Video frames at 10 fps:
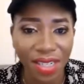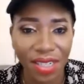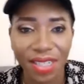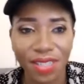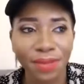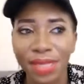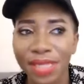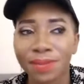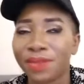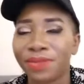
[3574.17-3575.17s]
Like
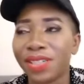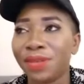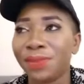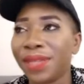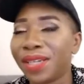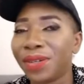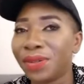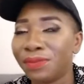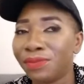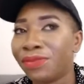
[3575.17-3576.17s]
sometimes my friend, I'll be like
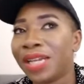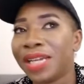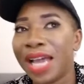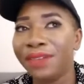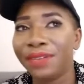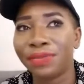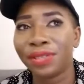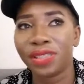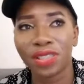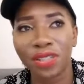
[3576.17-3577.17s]
I have a
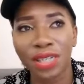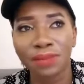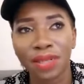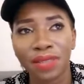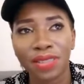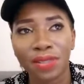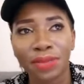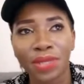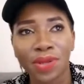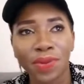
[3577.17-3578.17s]
friend, she's not yet married.
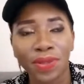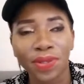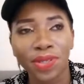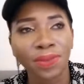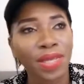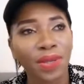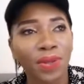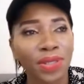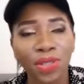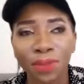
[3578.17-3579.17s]
Sometimes when we talk, she'll be like,
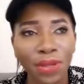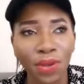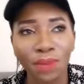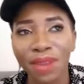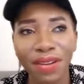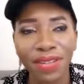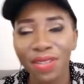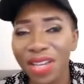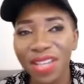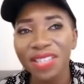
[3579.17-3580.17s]
"Oh, Ijoma, you're
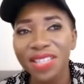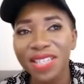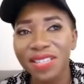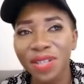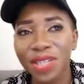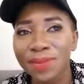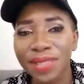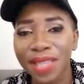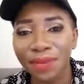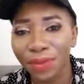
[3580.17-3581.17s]
married. See, just be
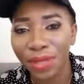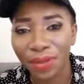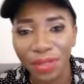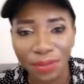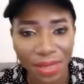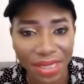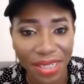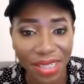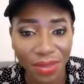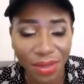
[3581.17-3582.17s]
thankful that you got married."
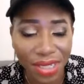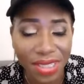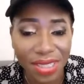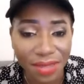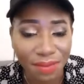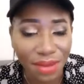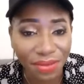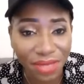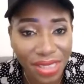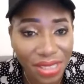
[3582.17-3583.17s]
And I told her, "See, my
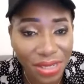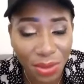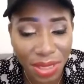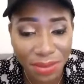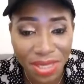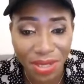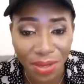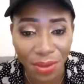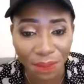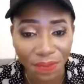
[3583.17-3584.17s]
friend, see, look, let me
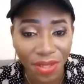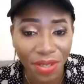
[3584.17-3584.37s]
tell you.